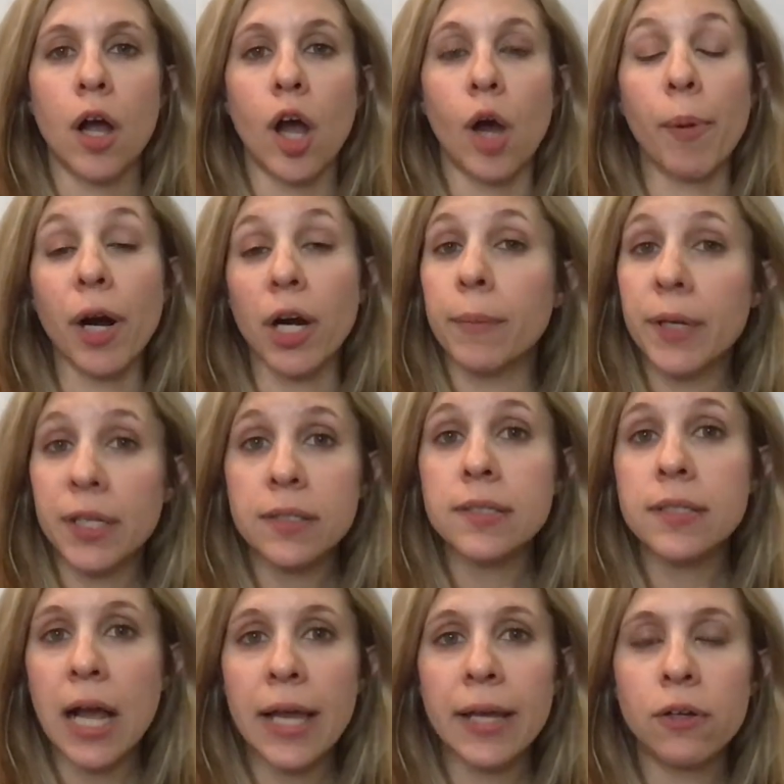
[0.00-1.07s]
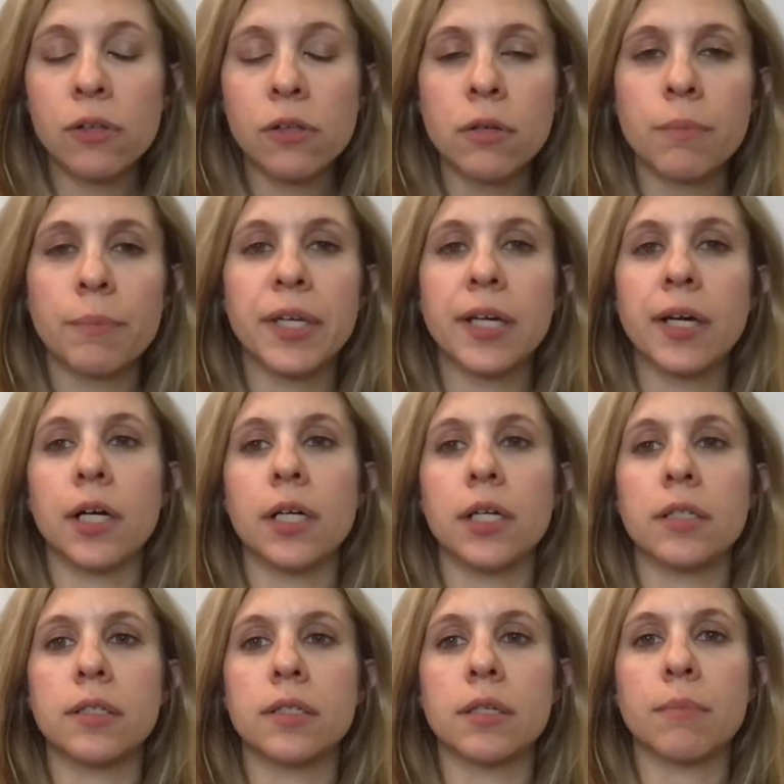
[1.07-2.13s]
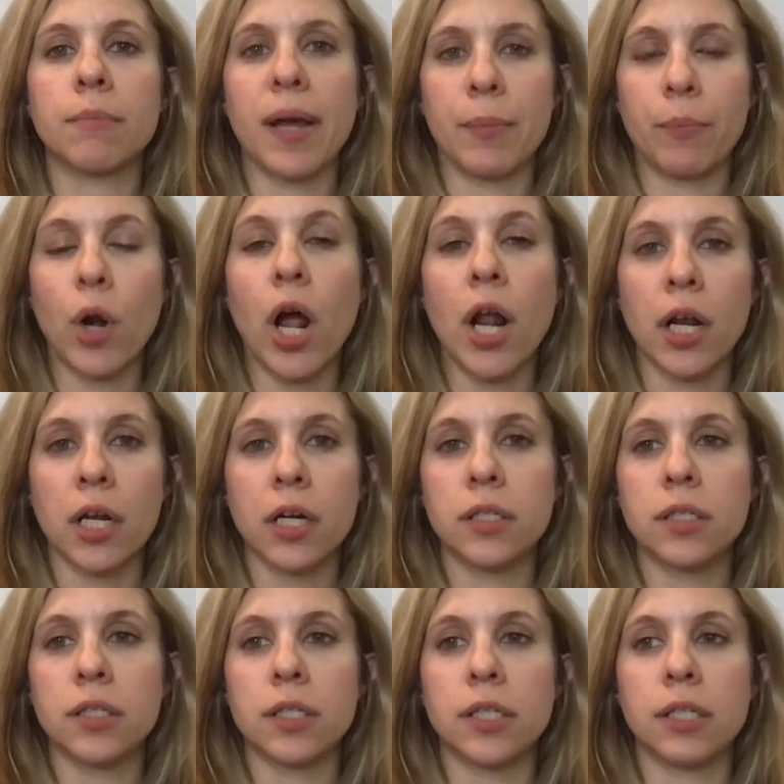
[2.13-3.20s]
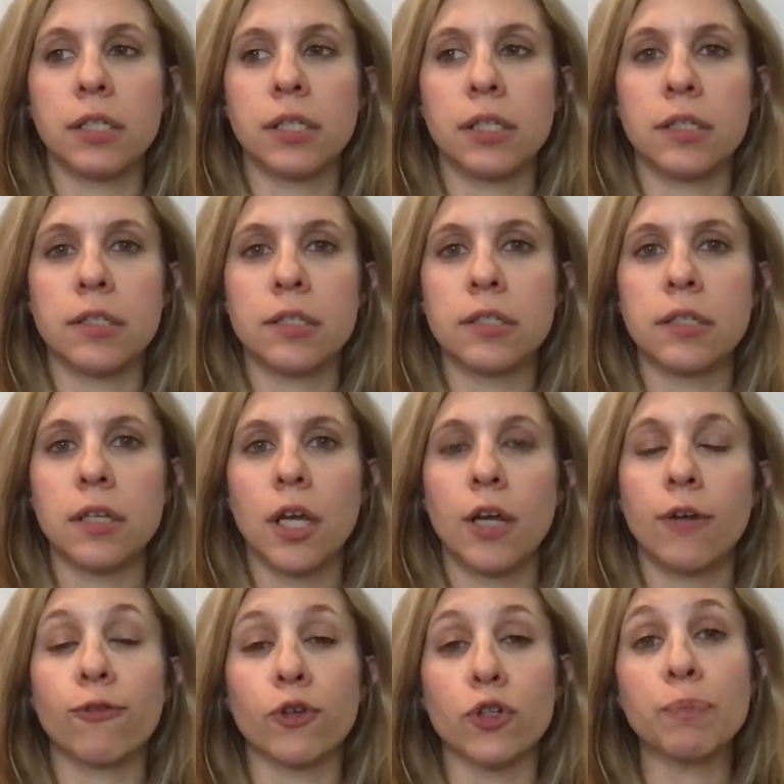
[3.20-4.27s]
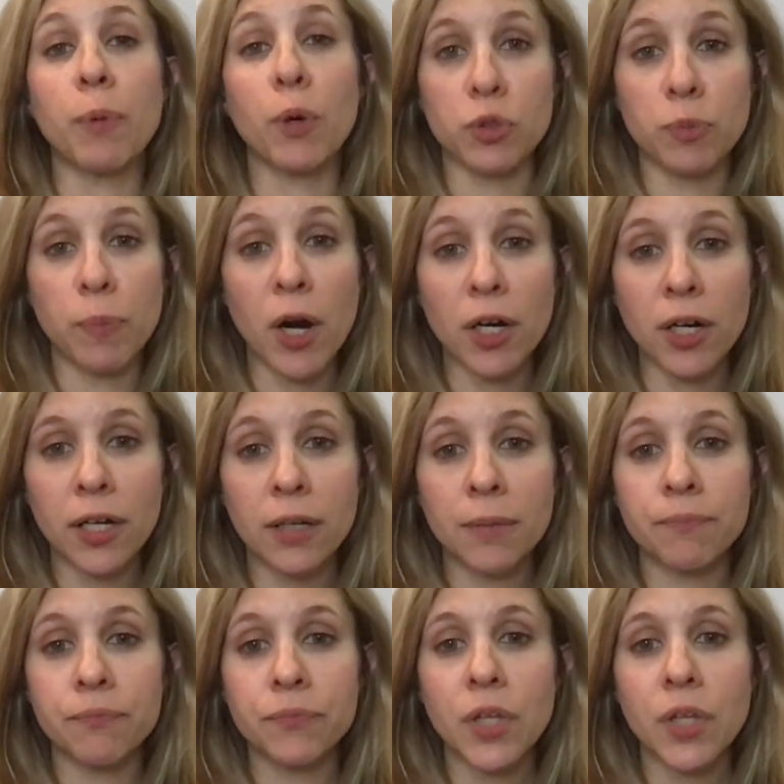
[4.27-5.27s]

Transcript: apartment style because my product is for postpartum.